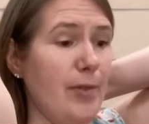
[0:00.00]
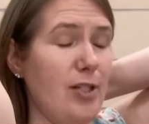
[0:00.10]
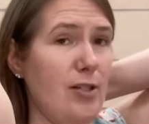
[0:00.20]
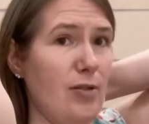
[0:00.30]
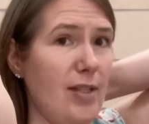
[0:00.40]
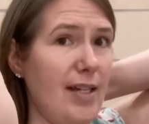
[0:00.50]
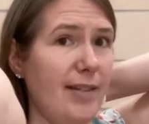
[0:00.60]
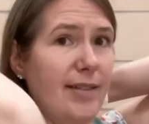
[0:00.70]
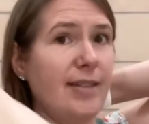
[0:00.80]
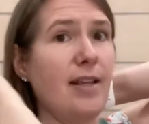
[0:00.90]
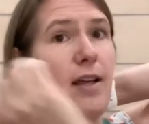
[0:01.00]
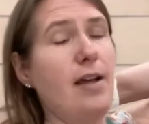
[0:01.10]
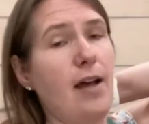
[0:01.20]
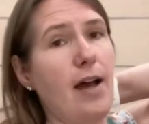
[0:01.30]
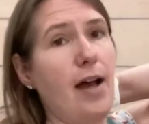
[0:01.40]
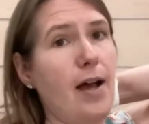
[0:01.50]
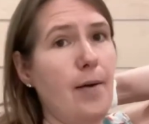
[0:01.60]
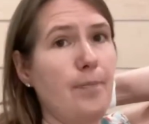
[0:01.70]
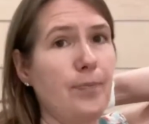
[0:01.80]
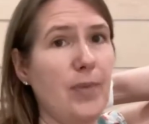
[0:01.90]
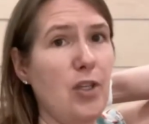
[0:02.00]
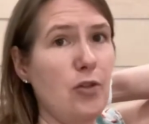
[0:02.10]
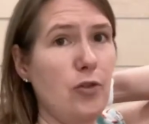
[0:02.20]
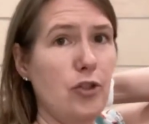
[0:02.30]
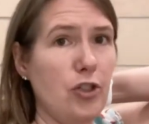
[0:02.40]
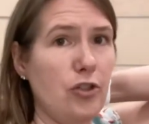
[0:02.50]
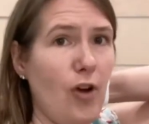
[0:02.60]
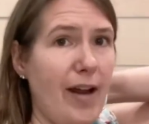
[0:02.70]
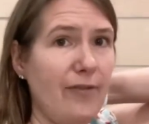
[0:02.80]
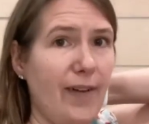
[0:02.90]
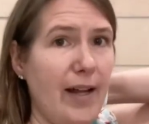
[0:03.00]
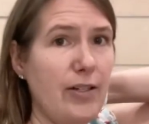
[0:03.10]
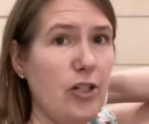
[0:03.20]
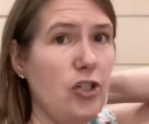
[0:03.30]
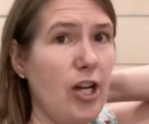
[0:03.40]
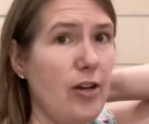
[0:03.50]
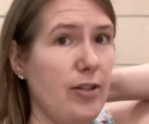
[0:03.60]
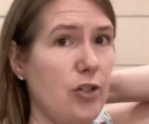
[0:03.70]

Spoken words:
to do this. You should try to find a chair that's